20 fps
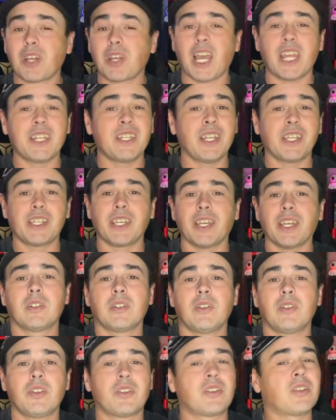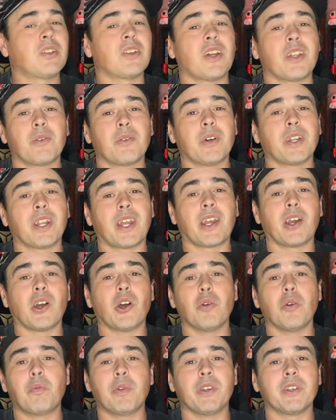I dig it. This is another one I
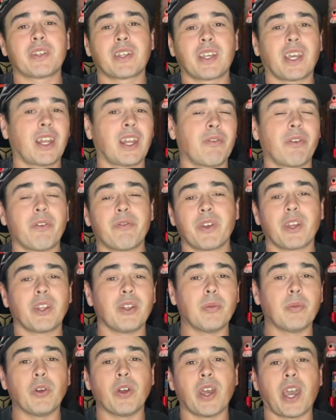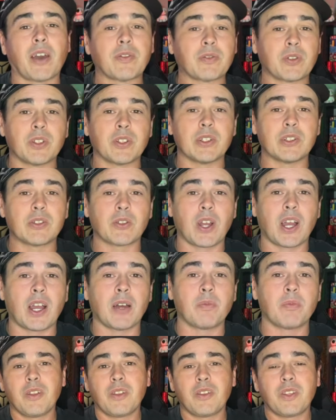hope is kind of available after the drop.